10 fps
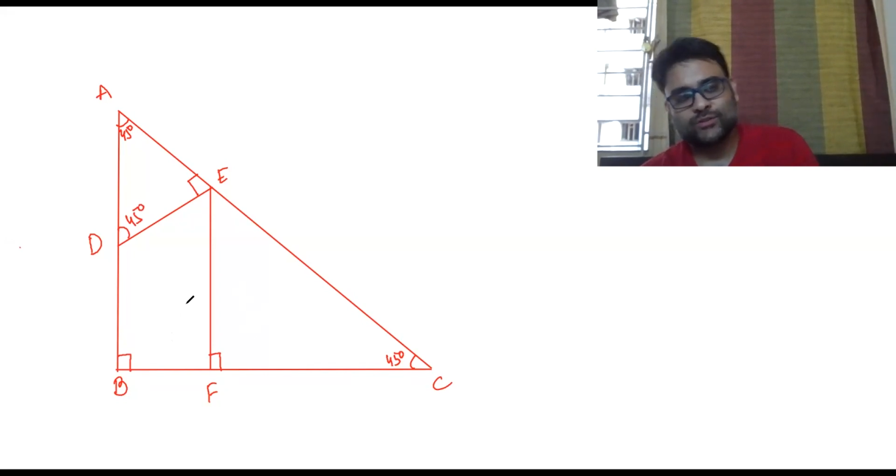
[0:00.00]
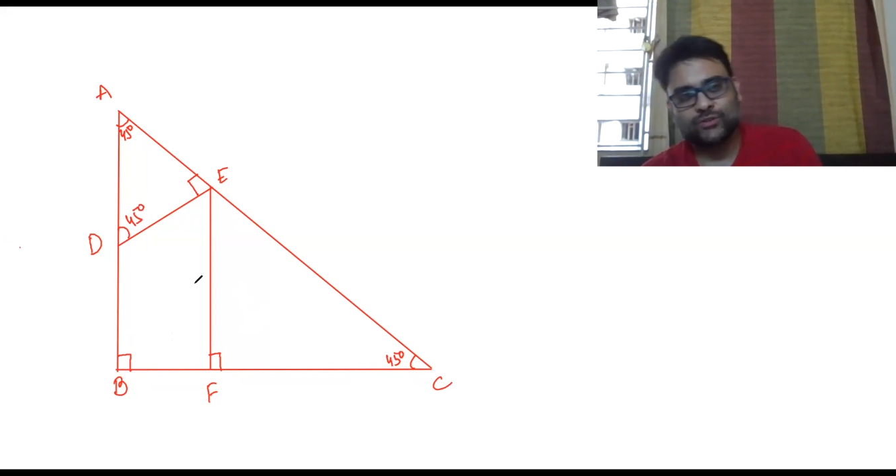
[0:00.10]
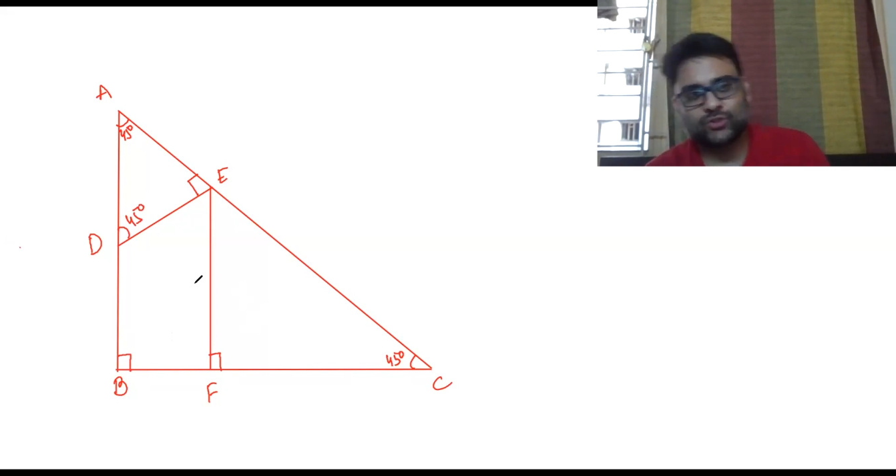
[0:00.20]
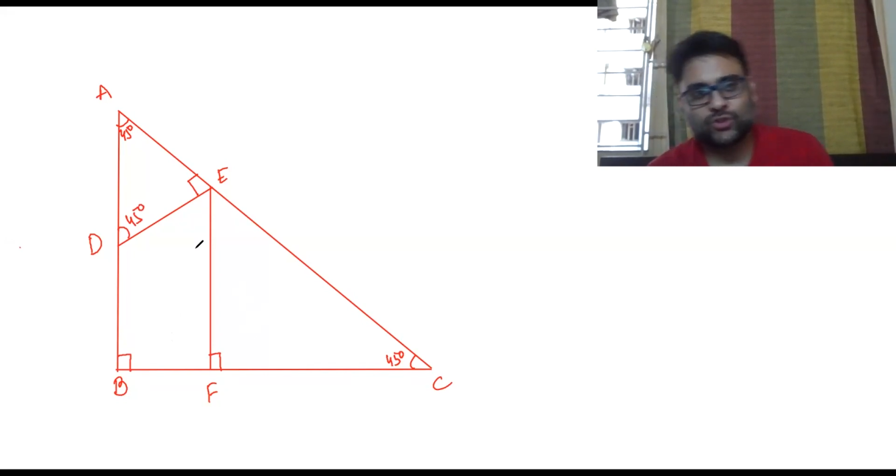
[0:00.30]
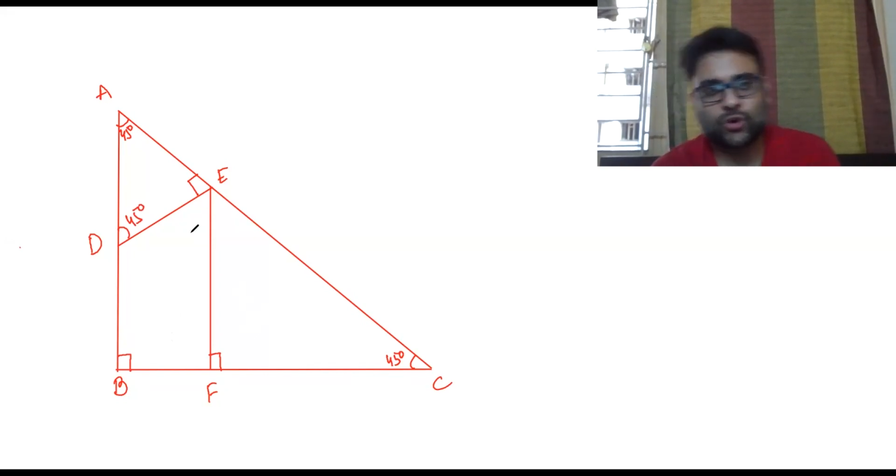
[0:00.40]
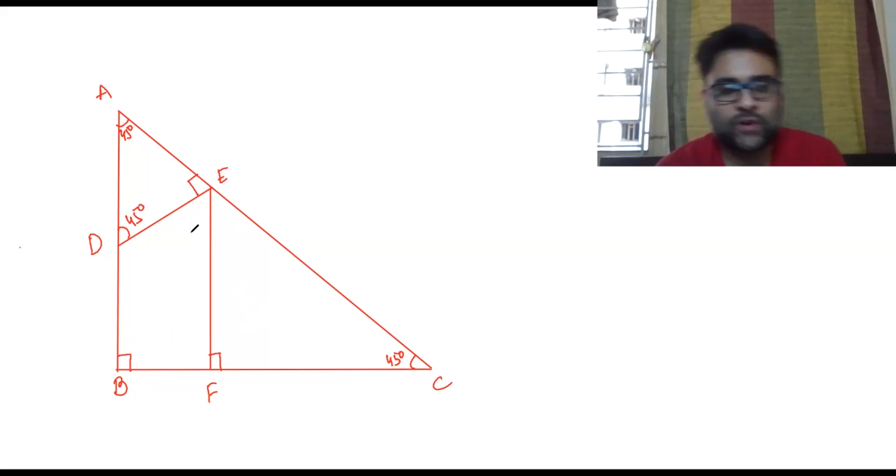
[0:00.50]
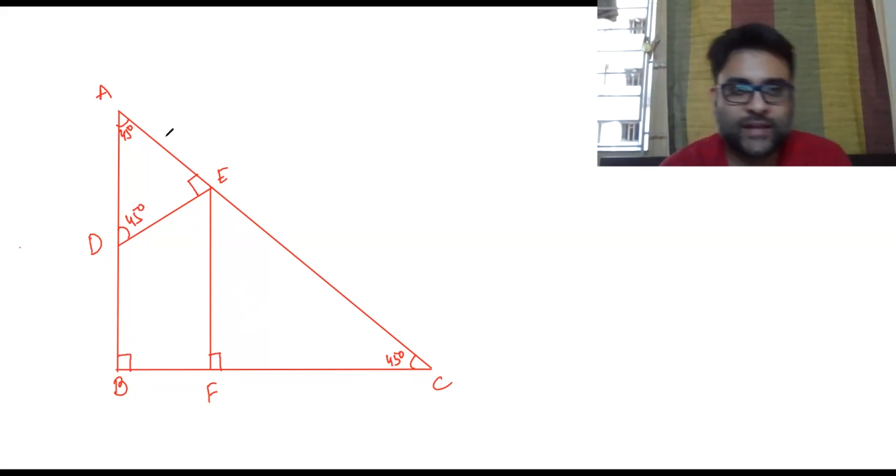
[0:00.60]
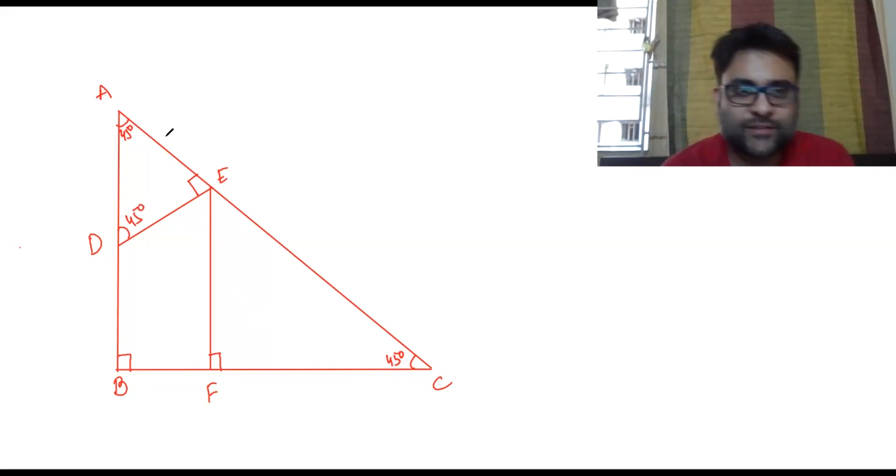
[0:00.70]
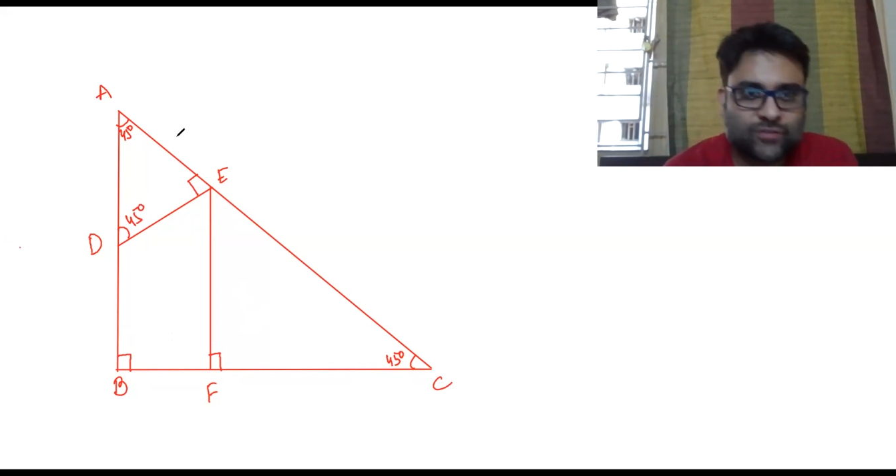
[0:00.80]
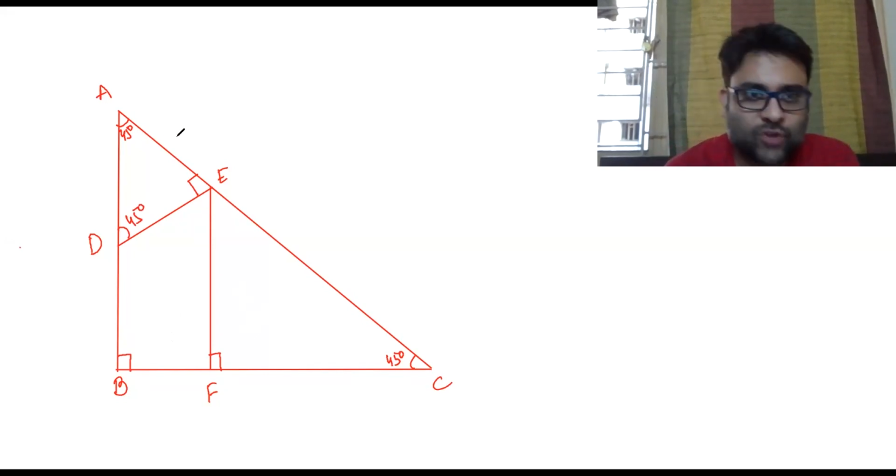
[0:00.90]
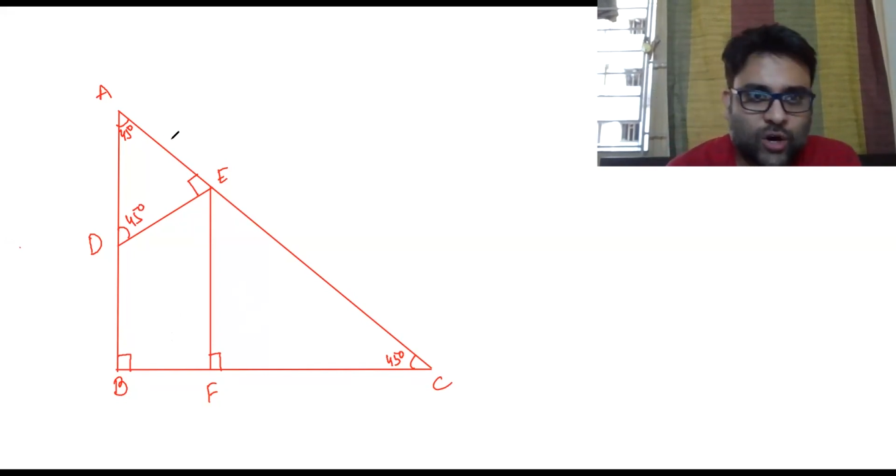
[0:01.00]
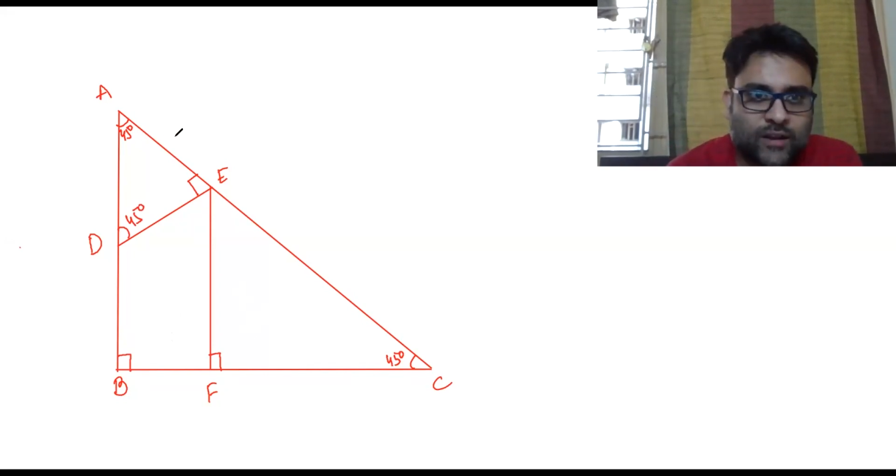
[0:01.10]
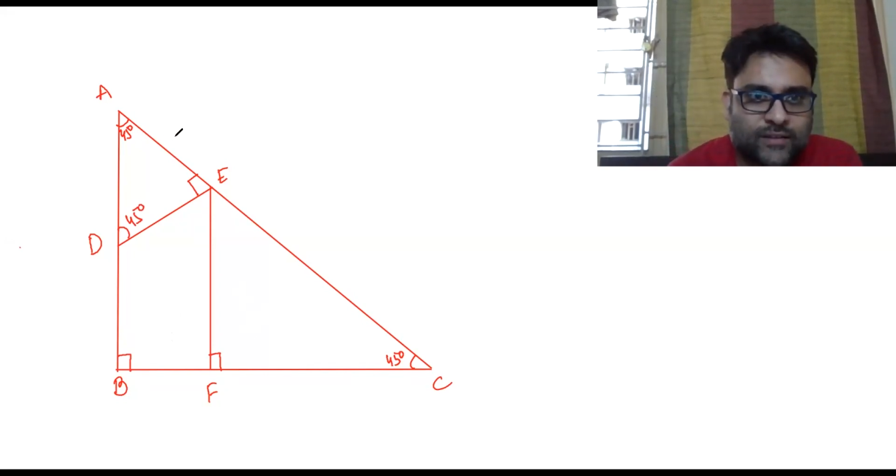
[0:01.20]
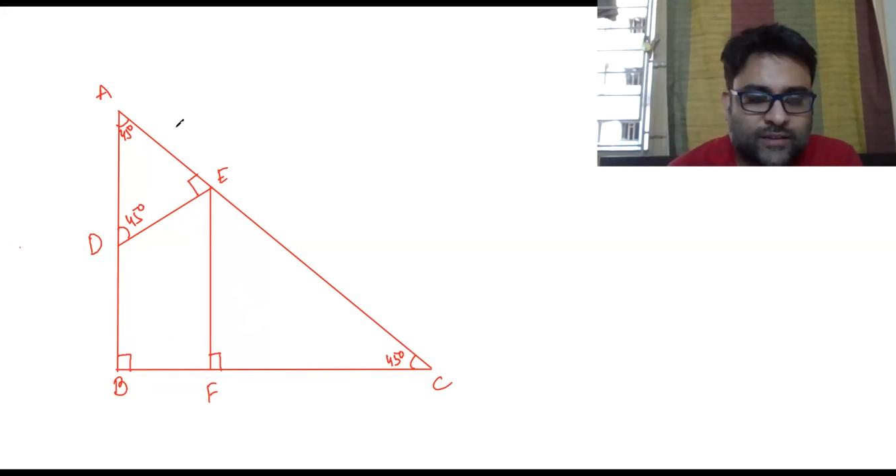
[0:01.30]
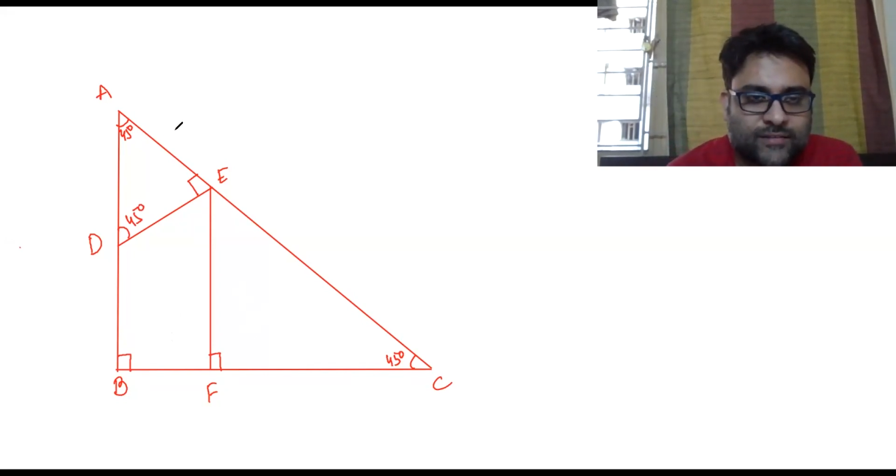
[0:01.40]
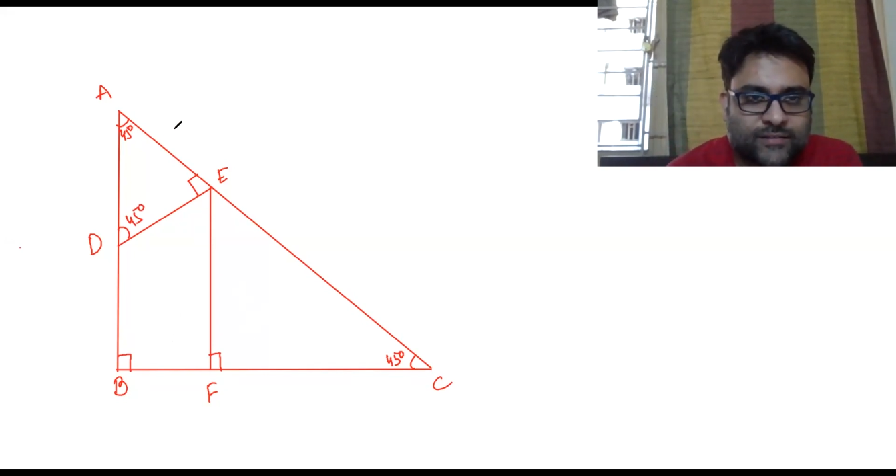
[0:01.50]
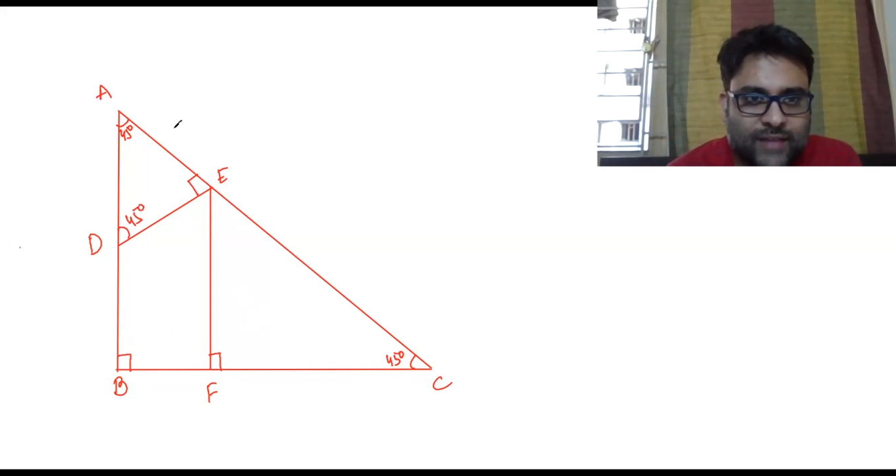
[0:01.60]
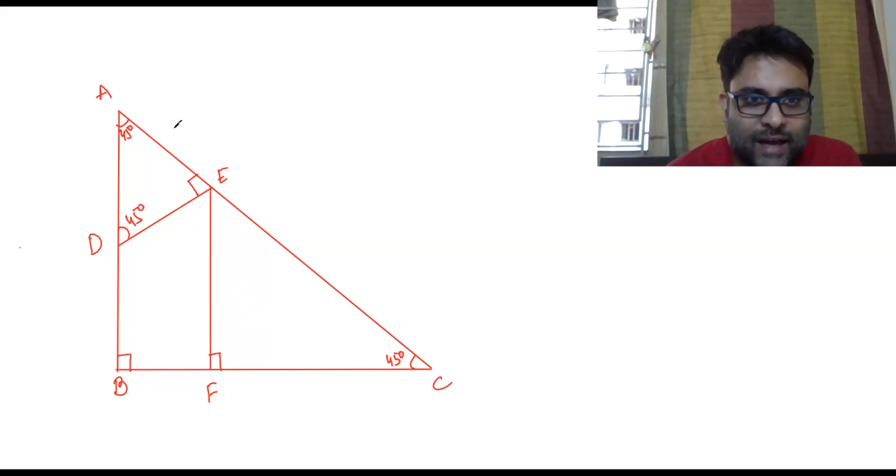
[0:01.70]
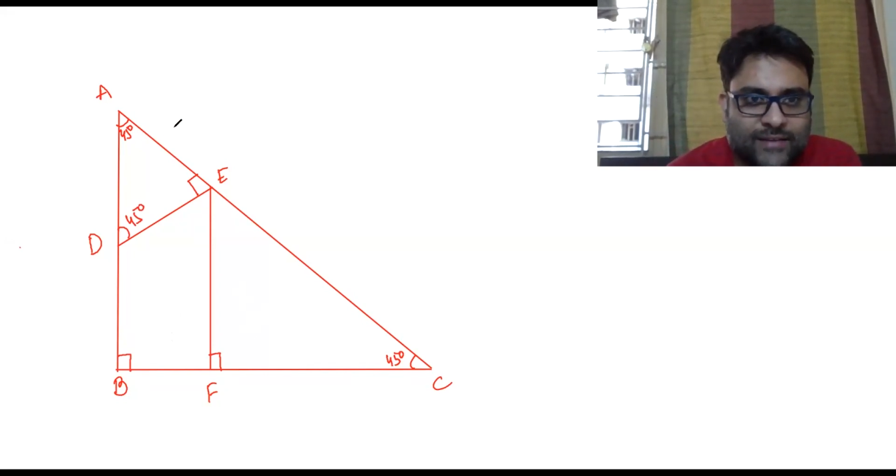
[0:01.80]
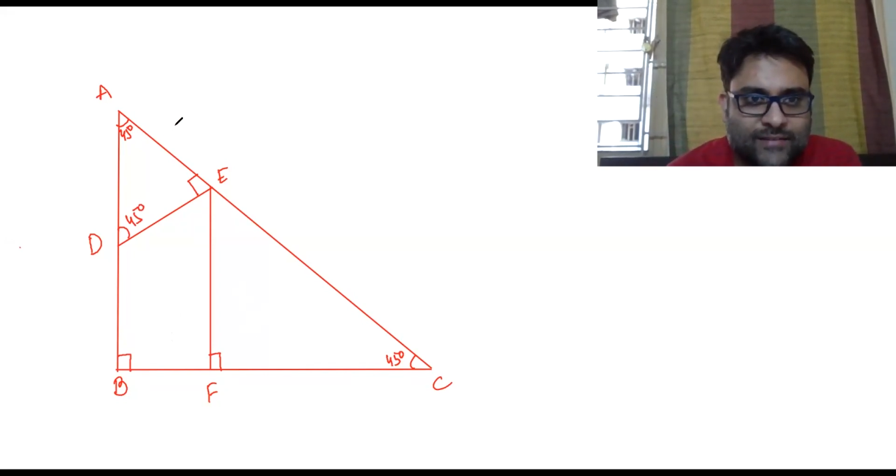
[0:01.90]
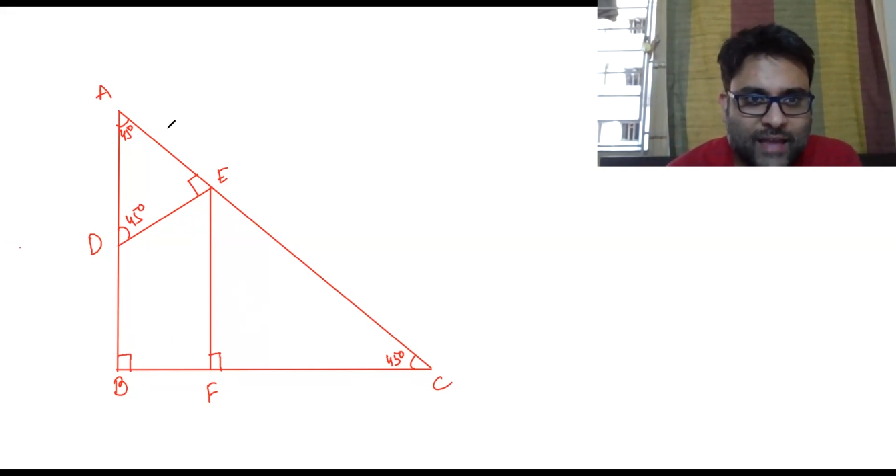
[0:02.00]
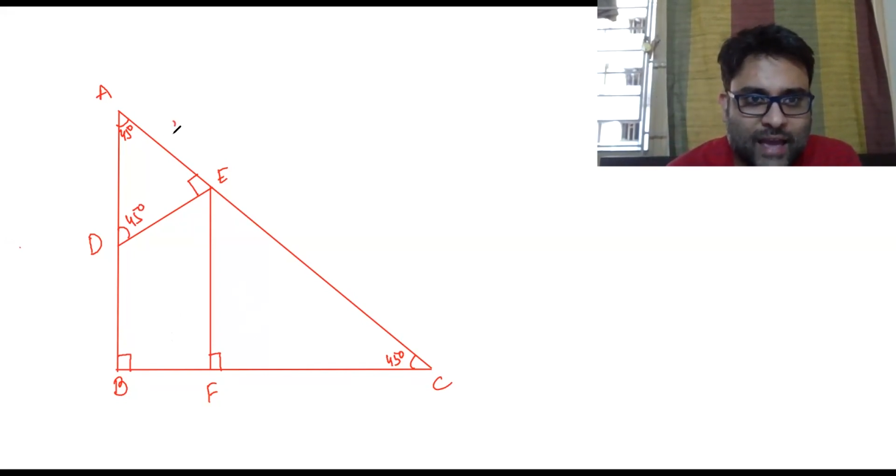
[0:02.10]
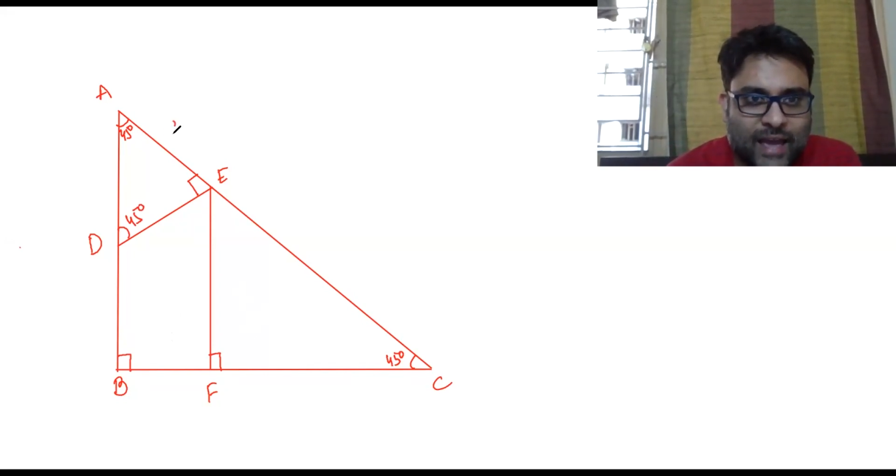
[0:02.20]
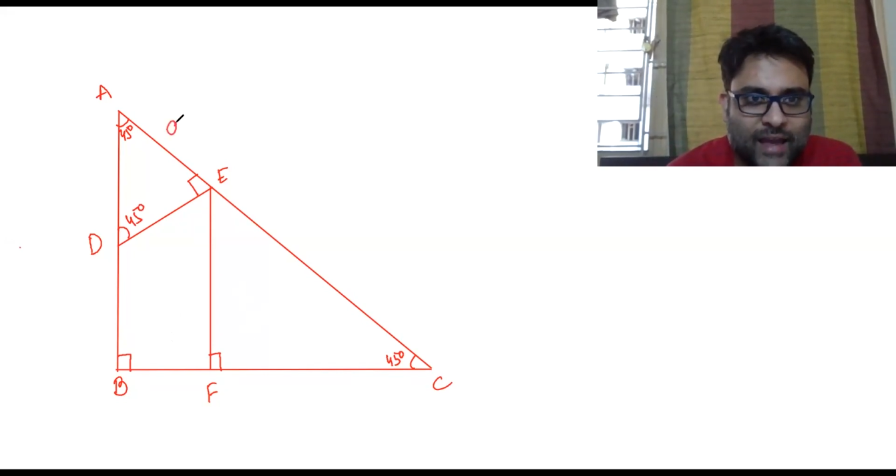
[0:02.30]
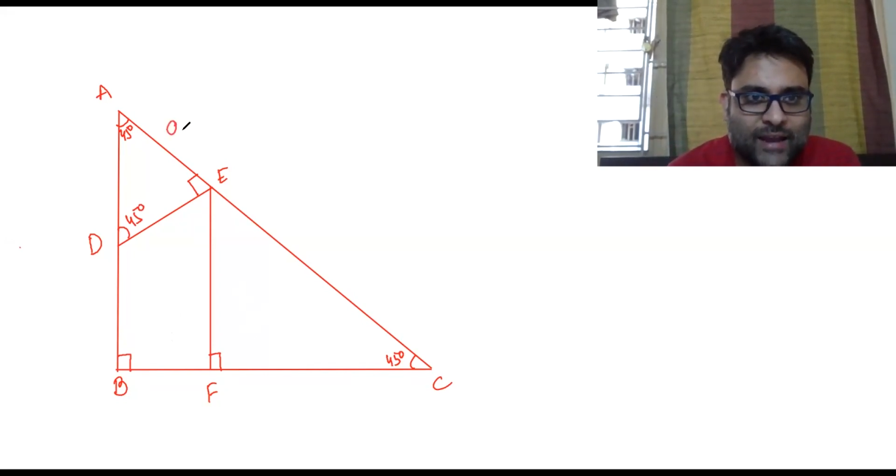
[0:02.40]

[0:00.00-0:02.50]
So let's call this as A.